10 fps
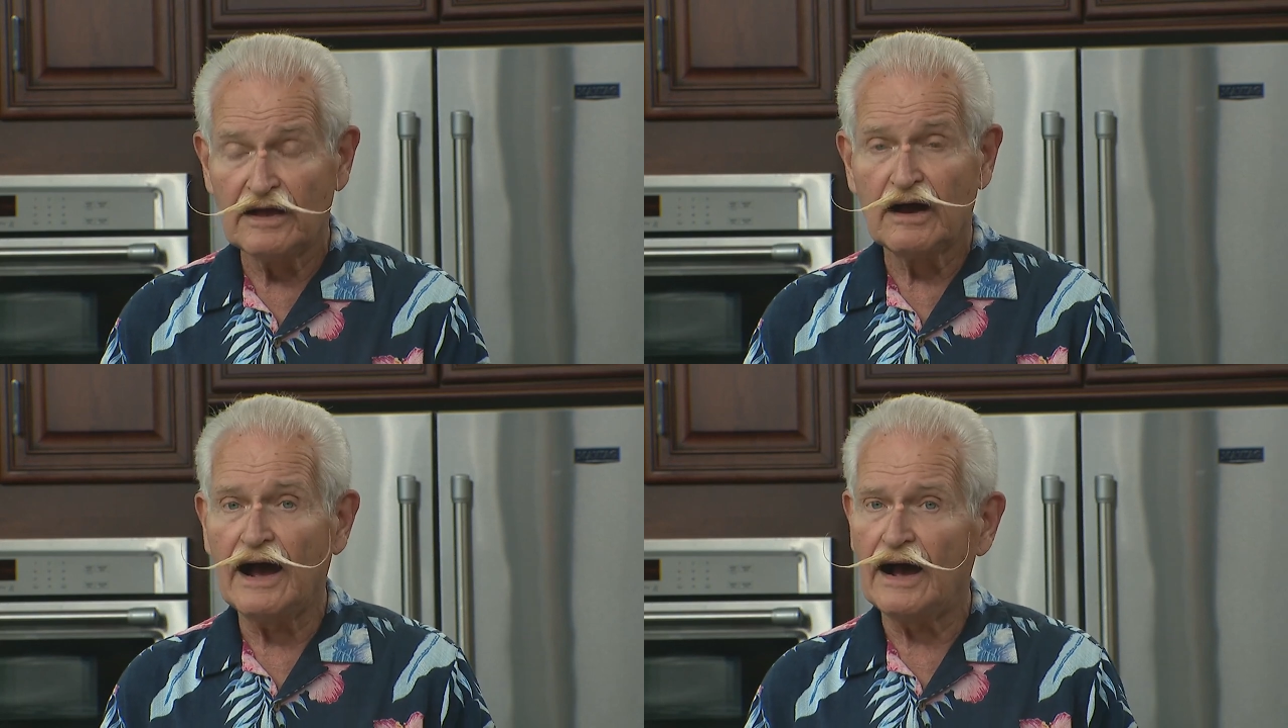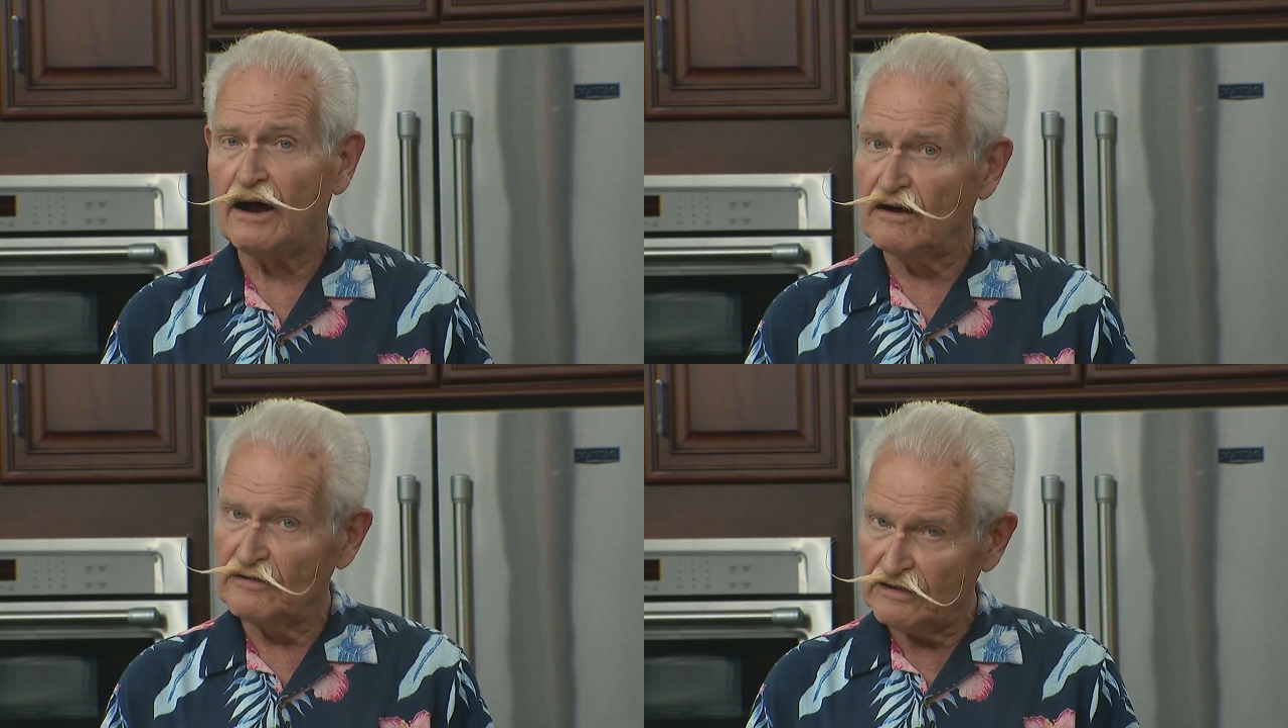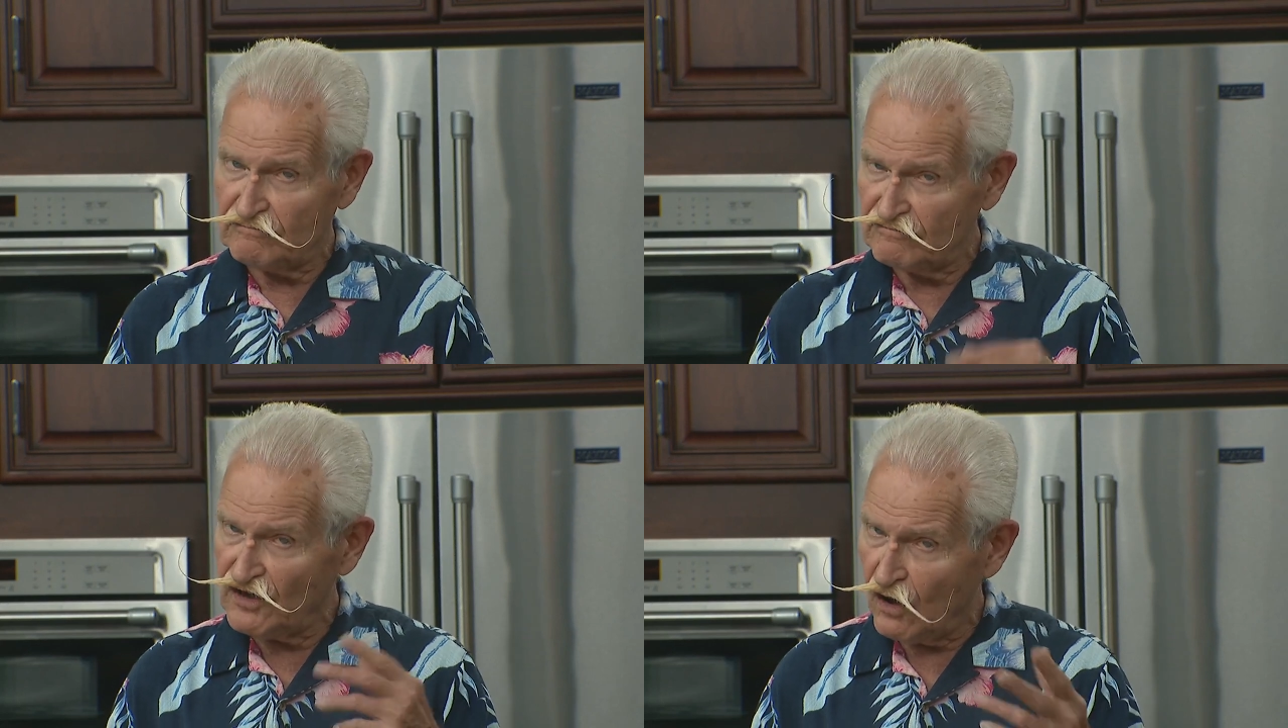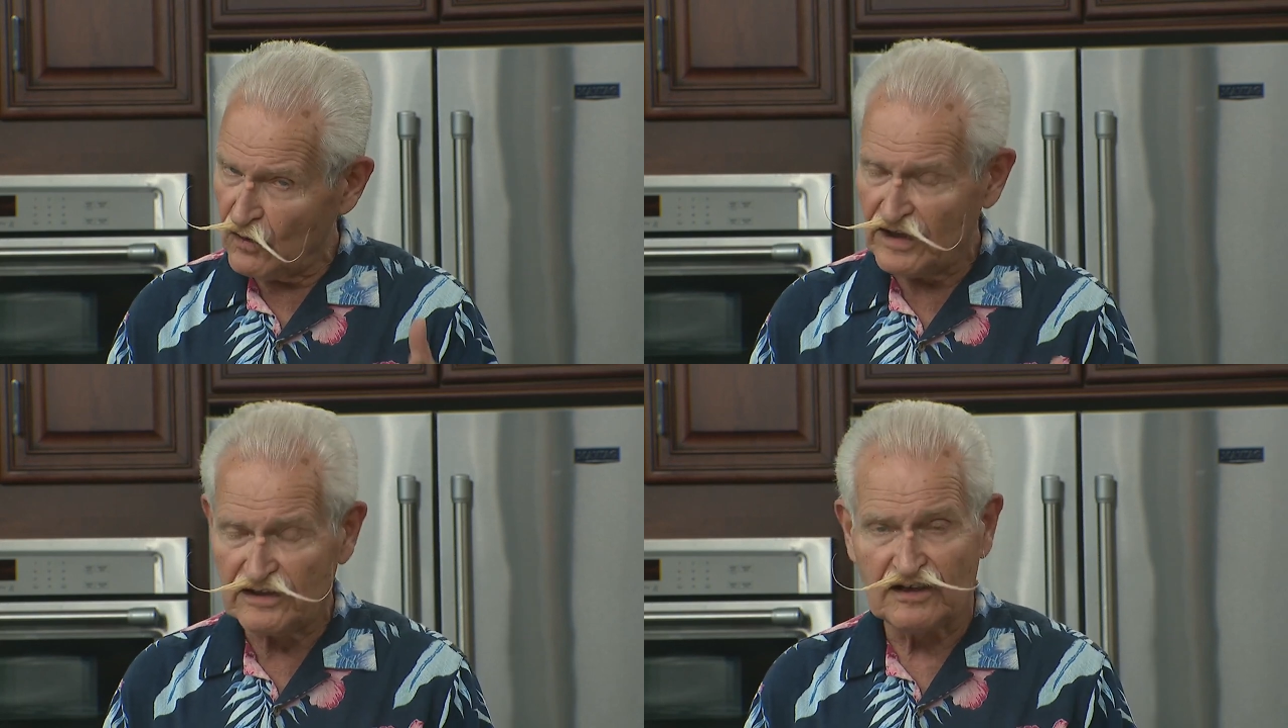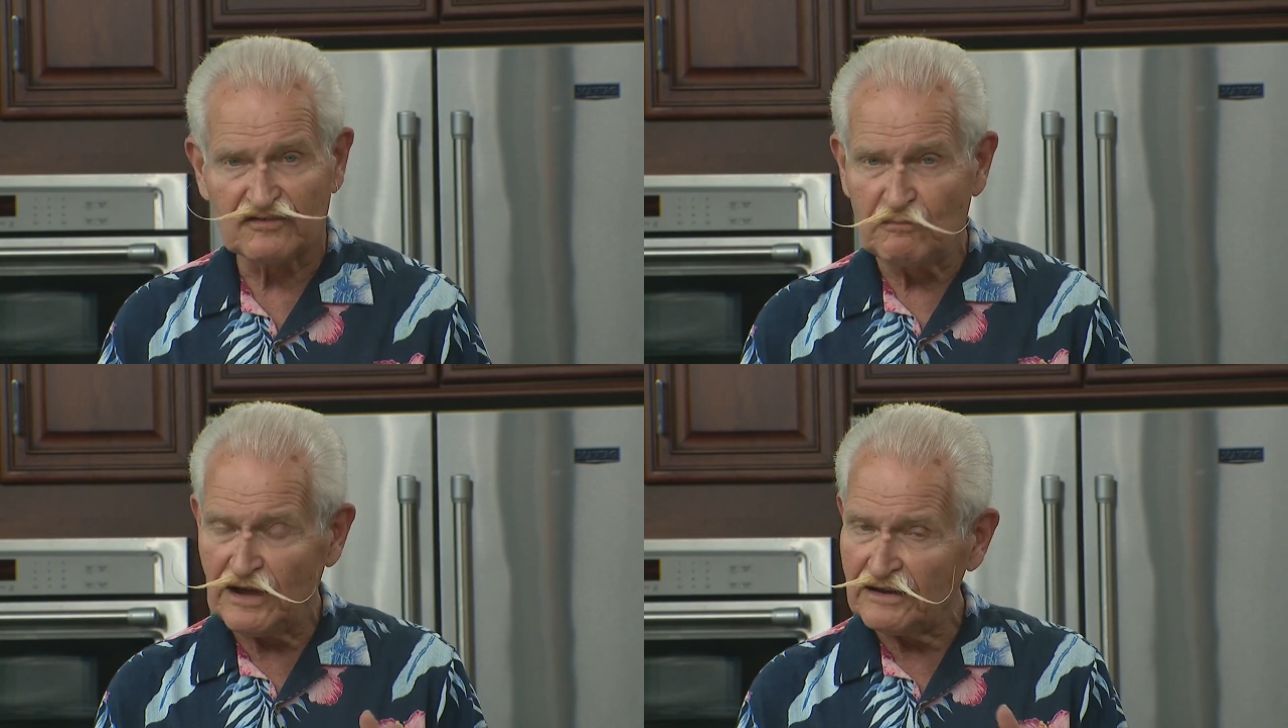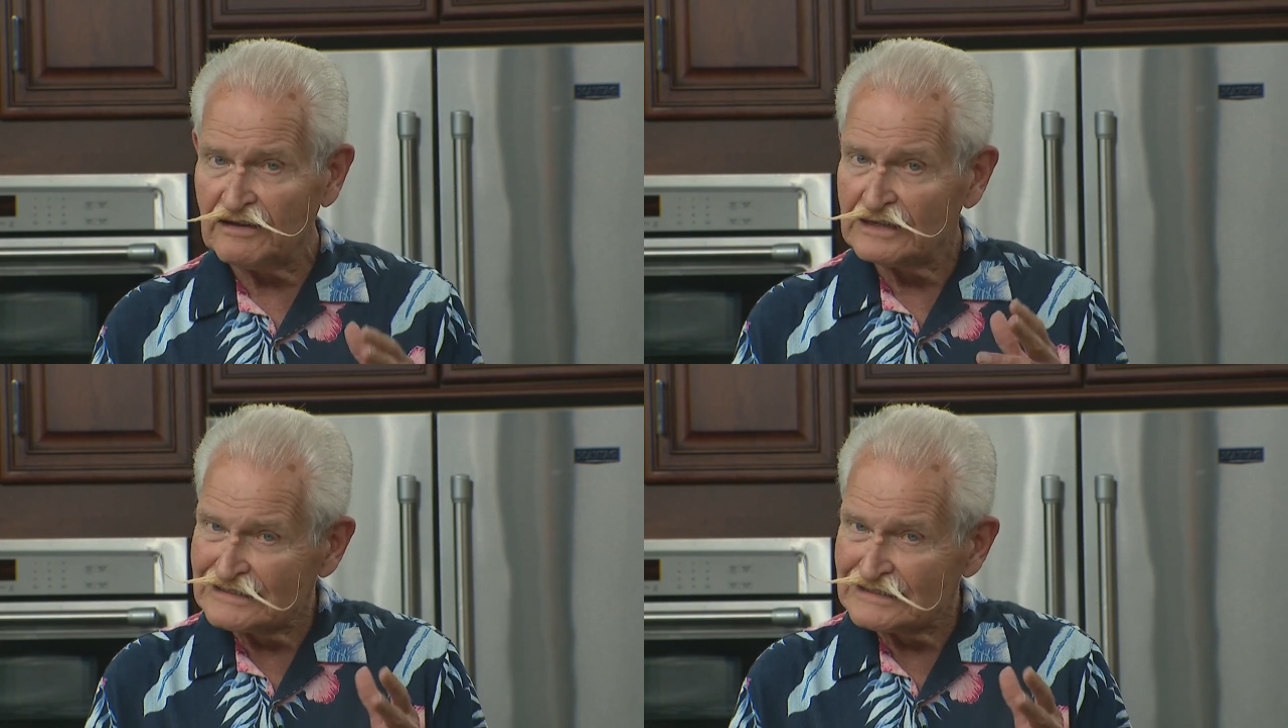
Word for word: Uh, it, you know, it, has been